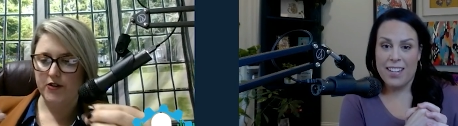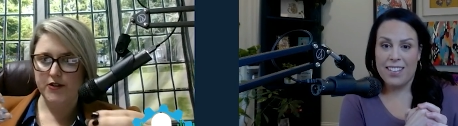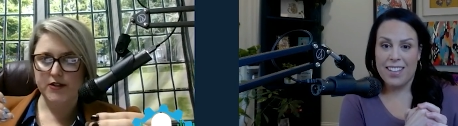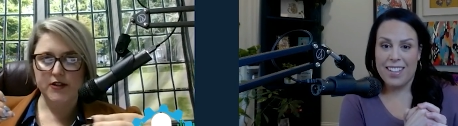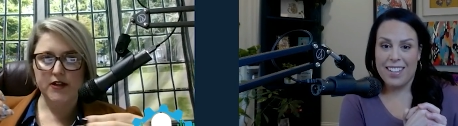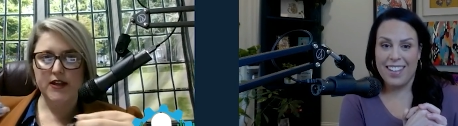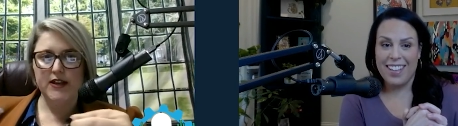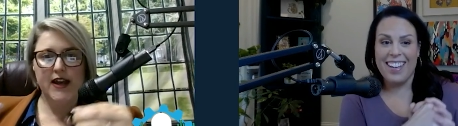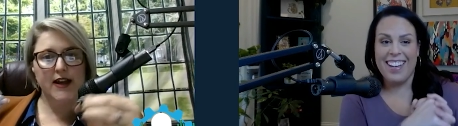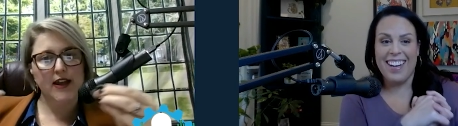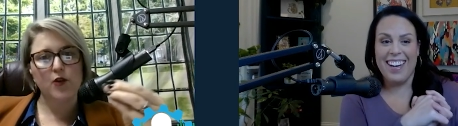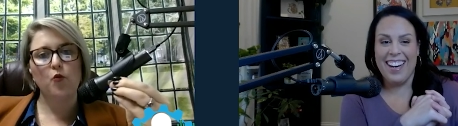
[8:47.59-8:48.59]
Speaker 1: handle it
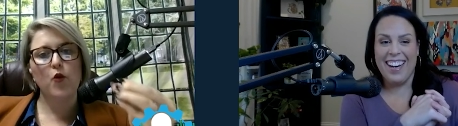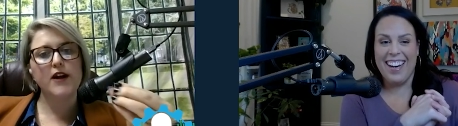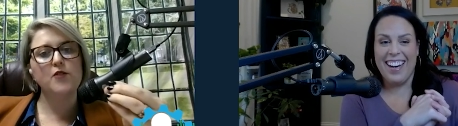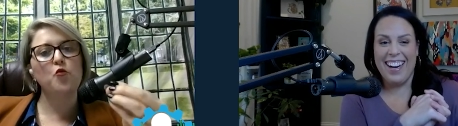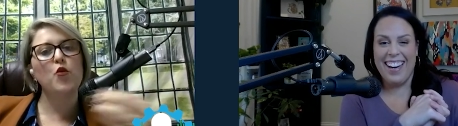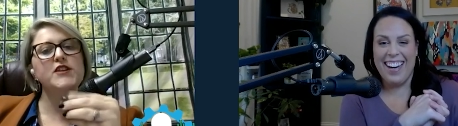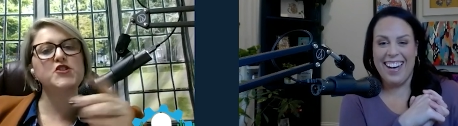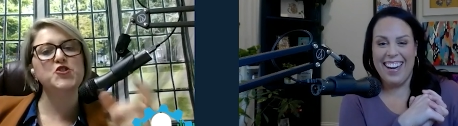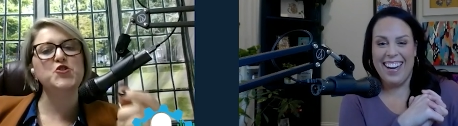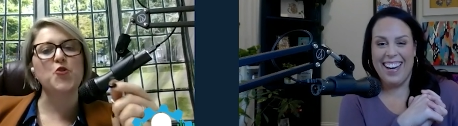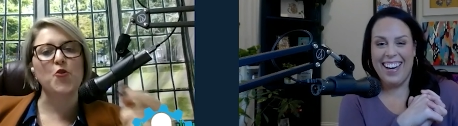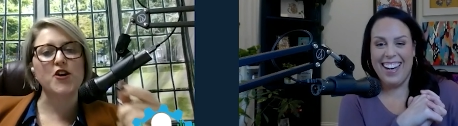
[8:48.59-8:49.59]
yeah like what what's
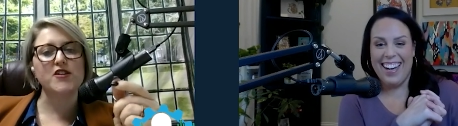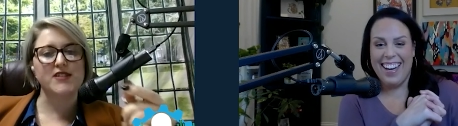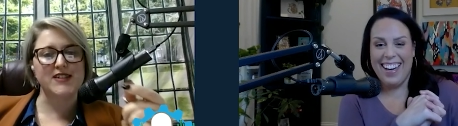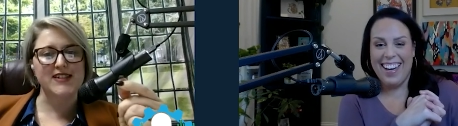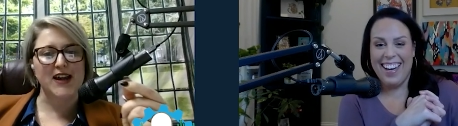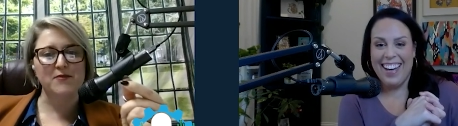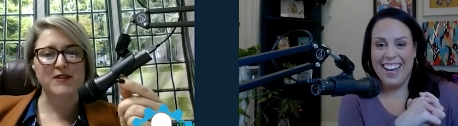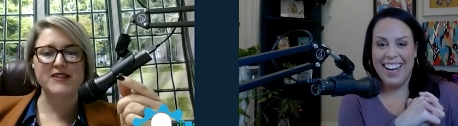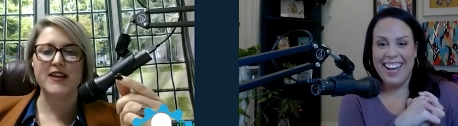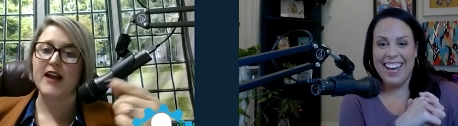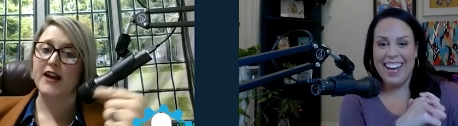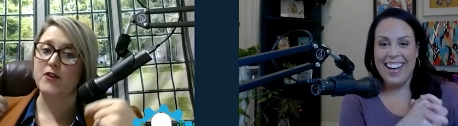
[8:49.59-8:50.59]
your step
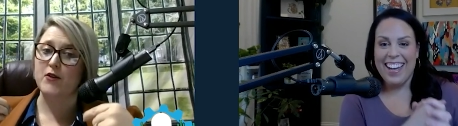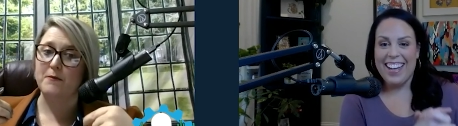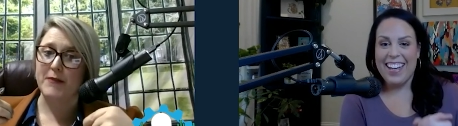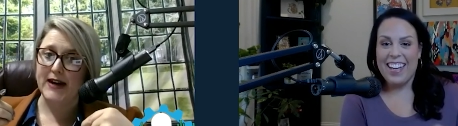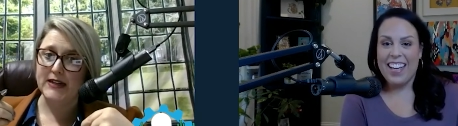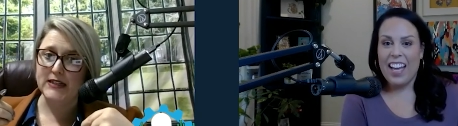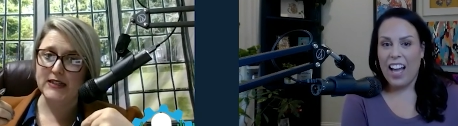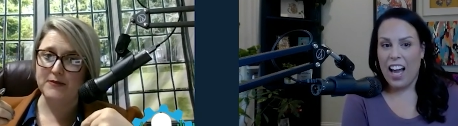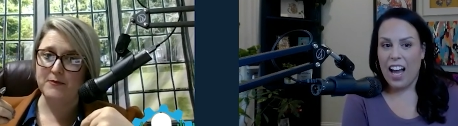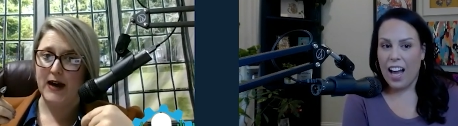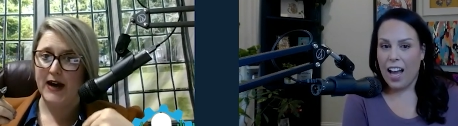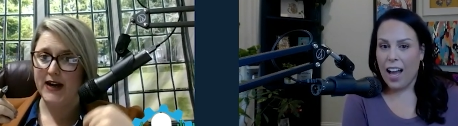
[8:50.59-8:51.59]
because like i know what my
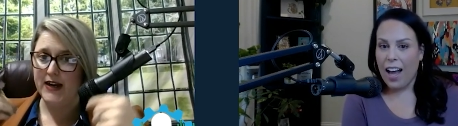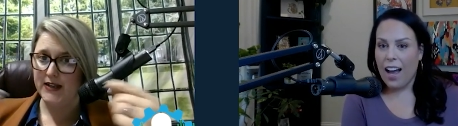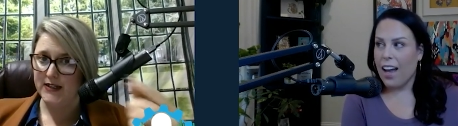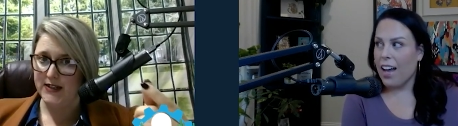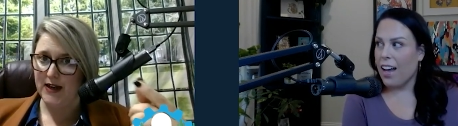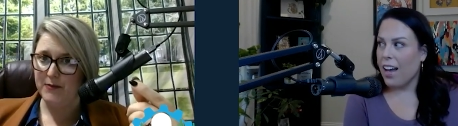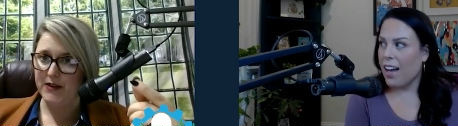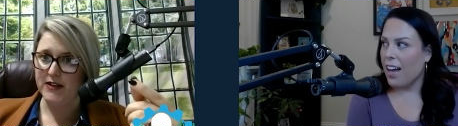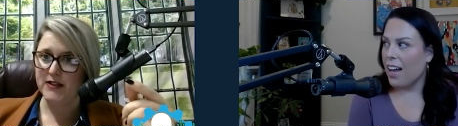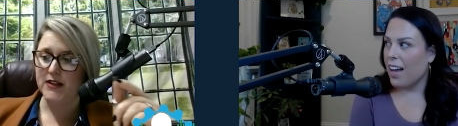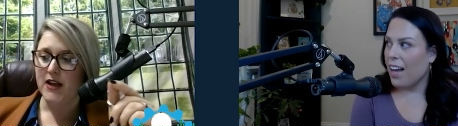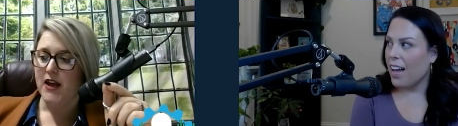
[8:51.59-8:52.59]
my step
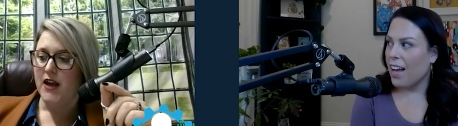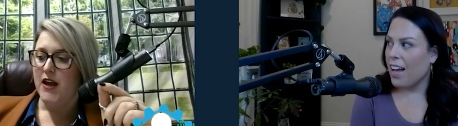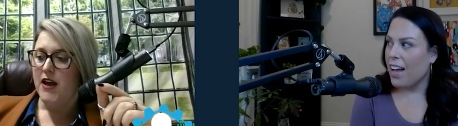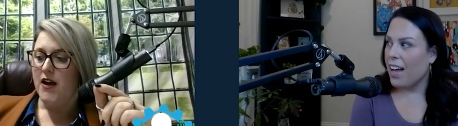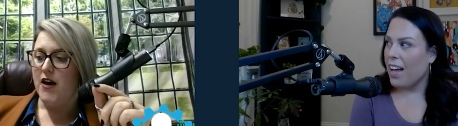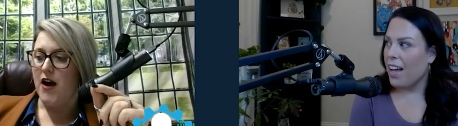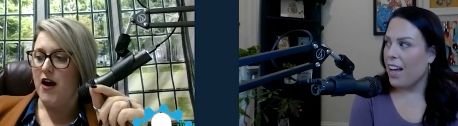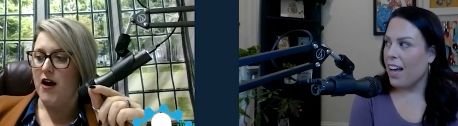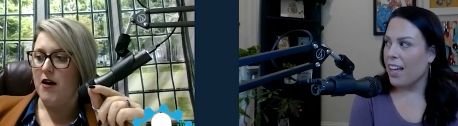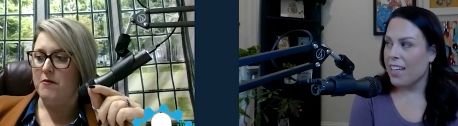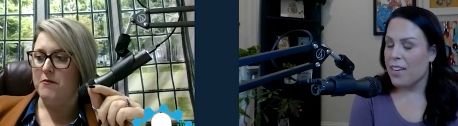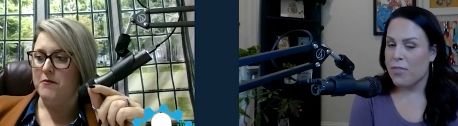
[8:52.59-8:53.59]
is um,
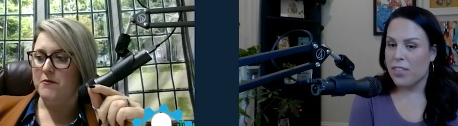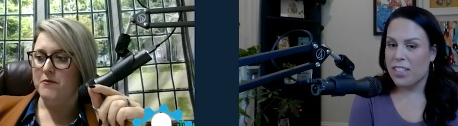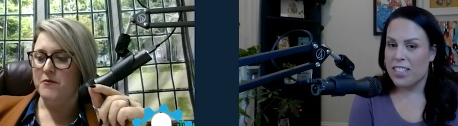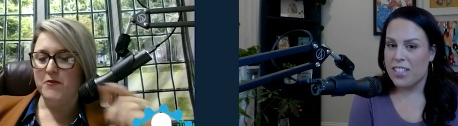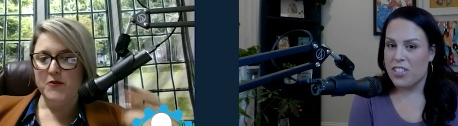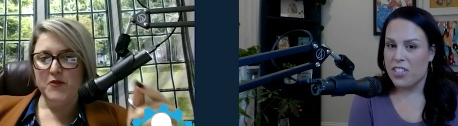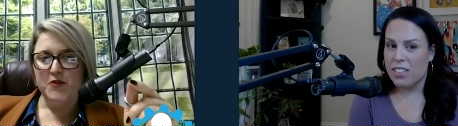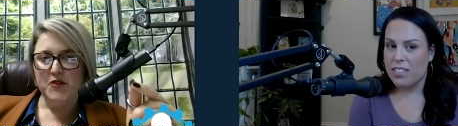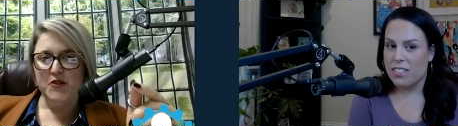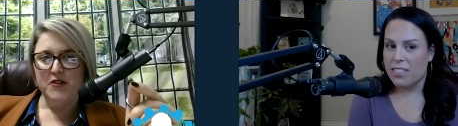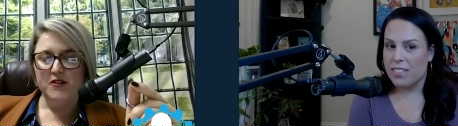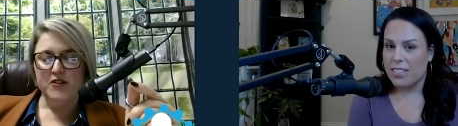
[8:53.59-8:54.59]
i netflix and
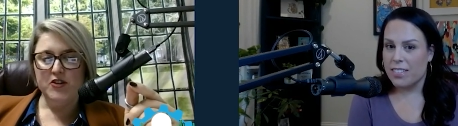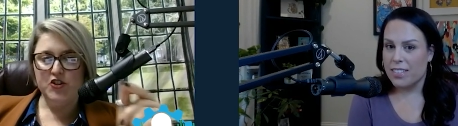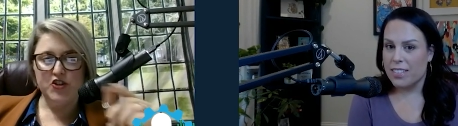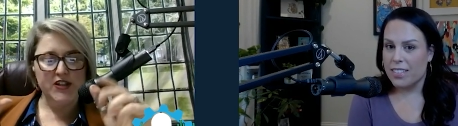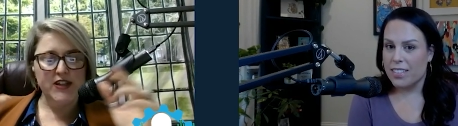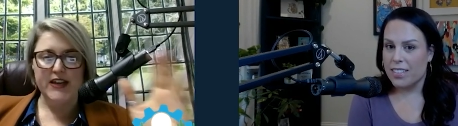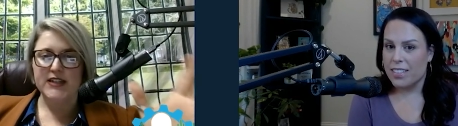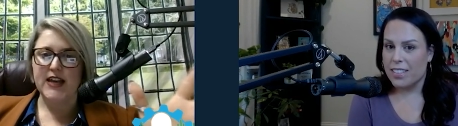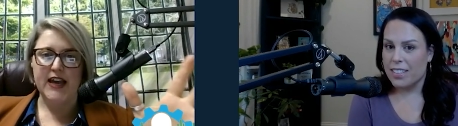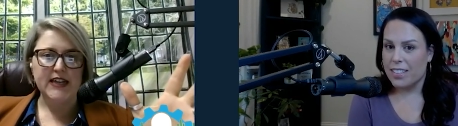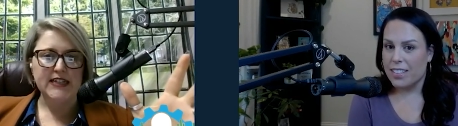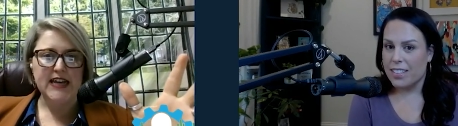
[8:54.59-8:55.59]
chill you just like
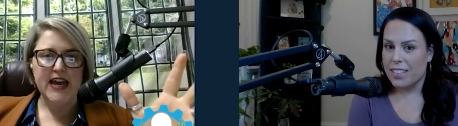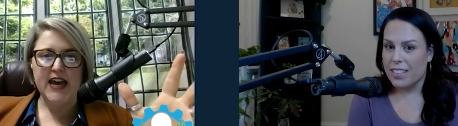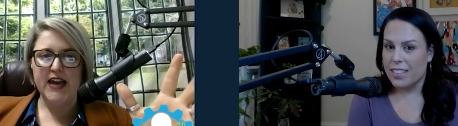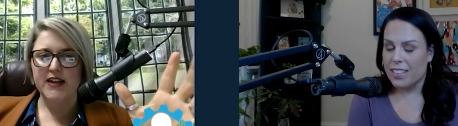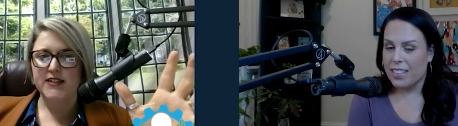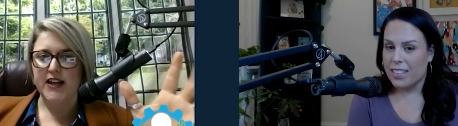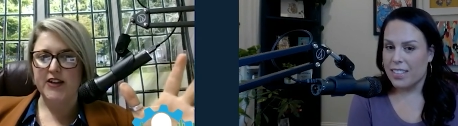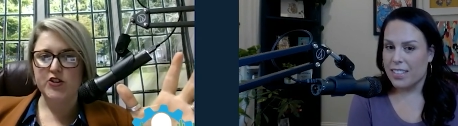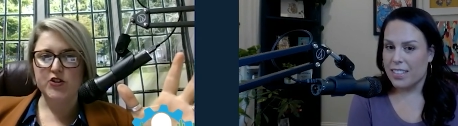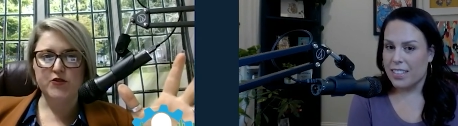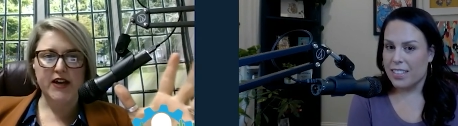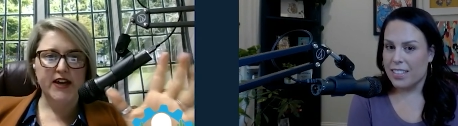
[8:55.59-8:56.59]
take a day take
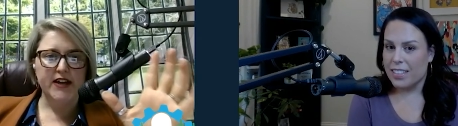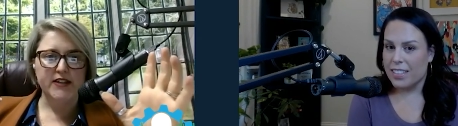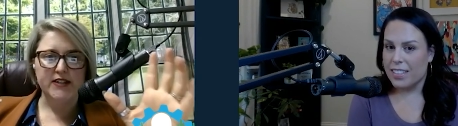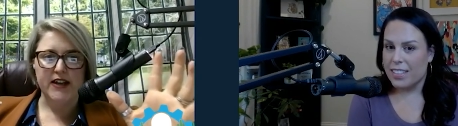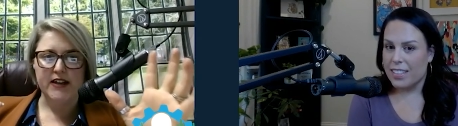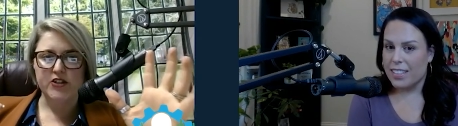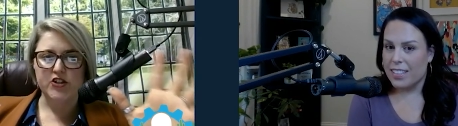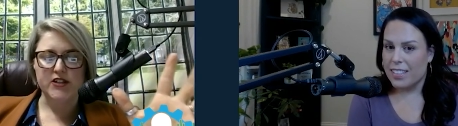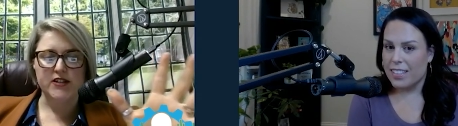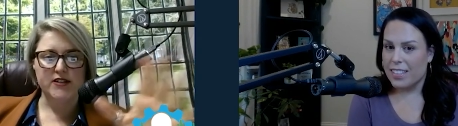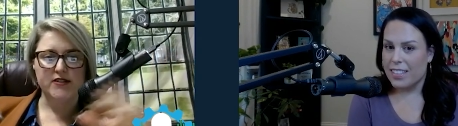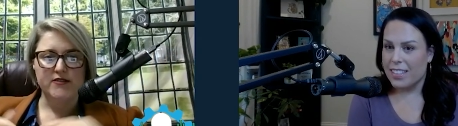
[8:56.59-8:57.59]
two days like
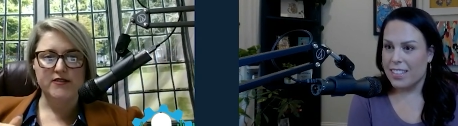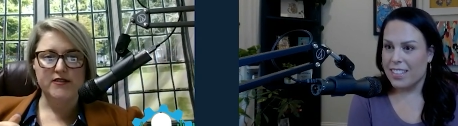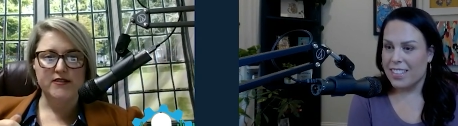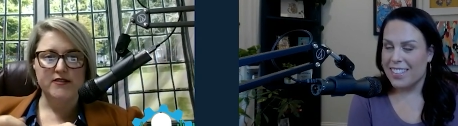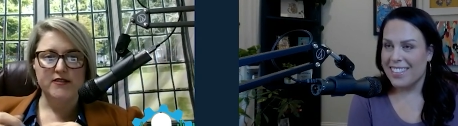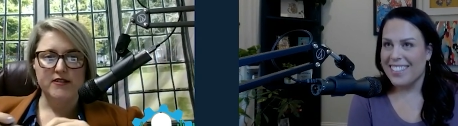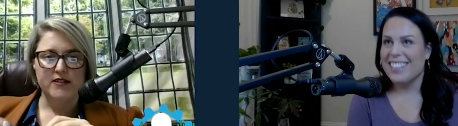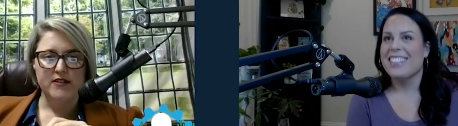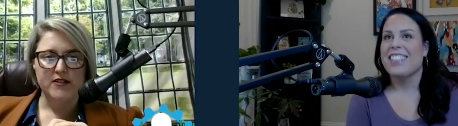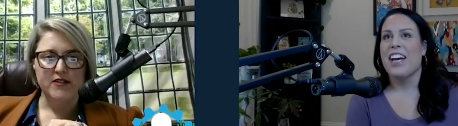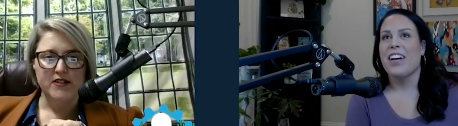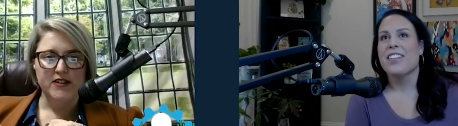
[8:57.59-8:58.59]
just no.